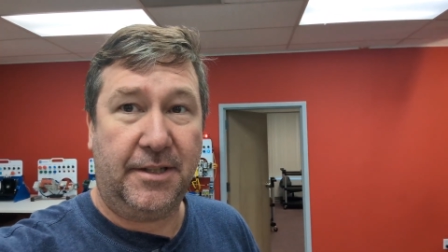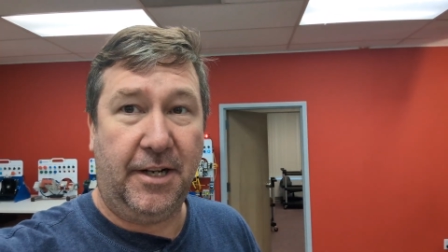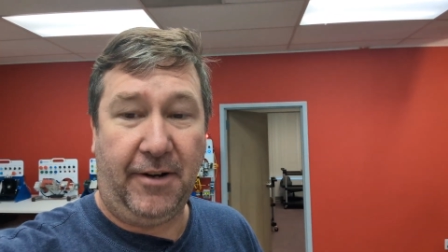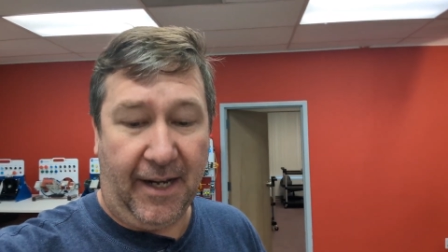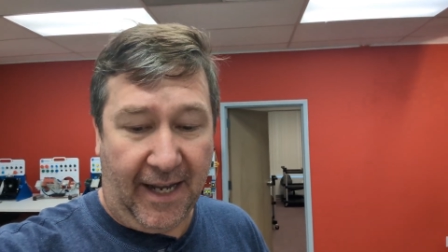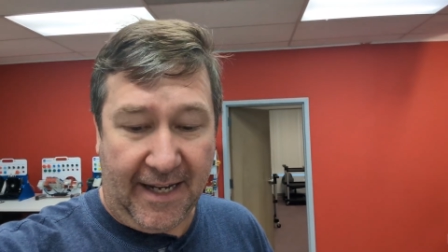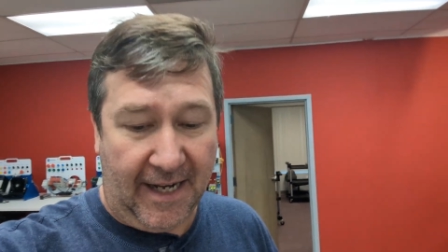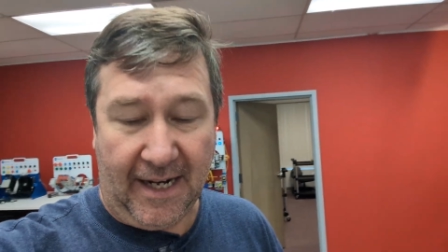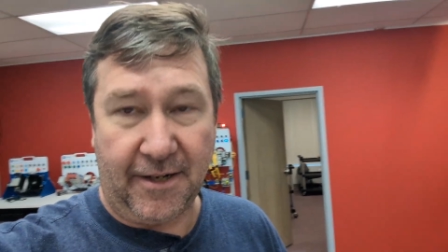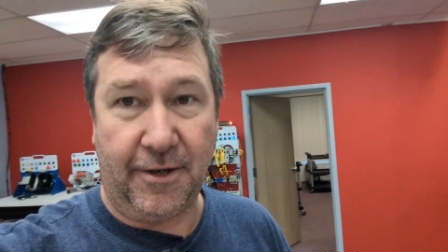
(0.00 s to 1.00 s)
You know I hate
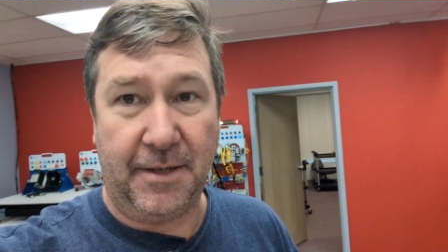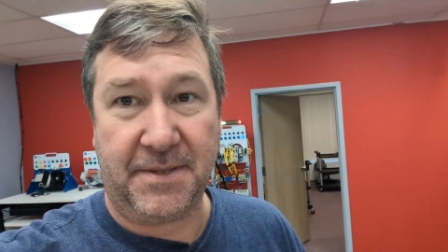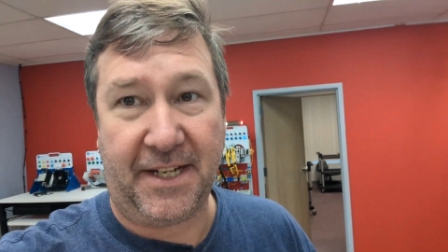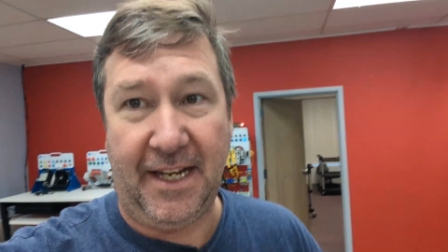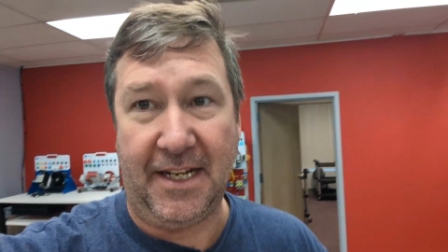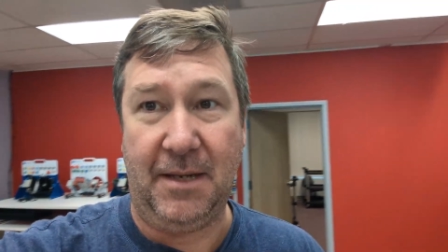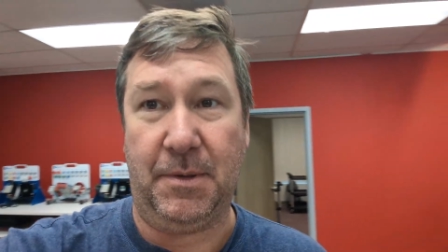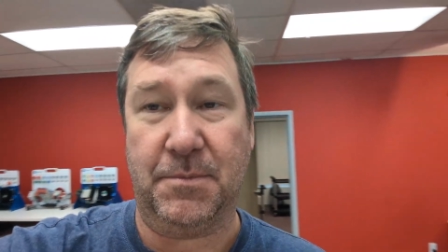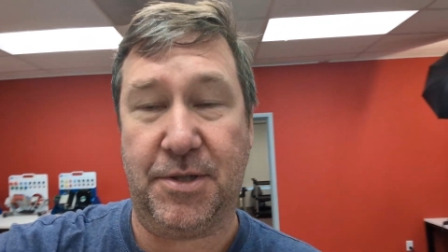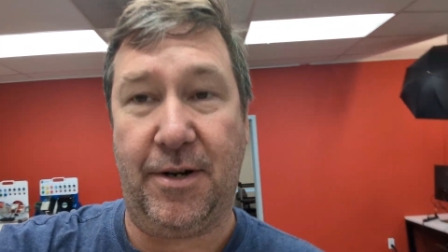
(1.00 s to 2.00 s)
acronyms. I can't keep
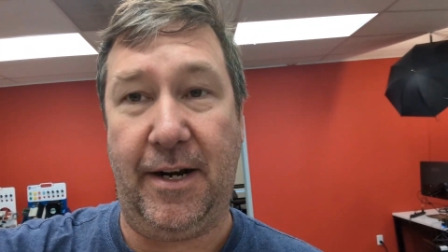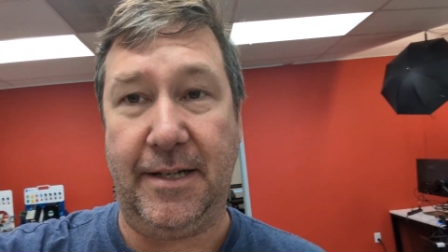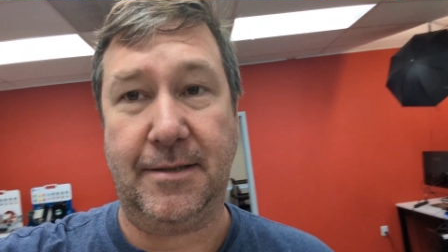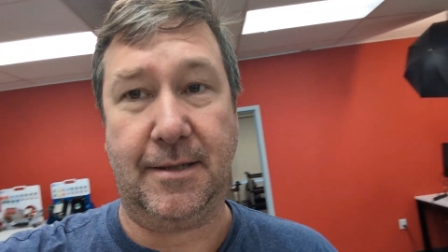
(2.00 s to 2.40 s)
them straight.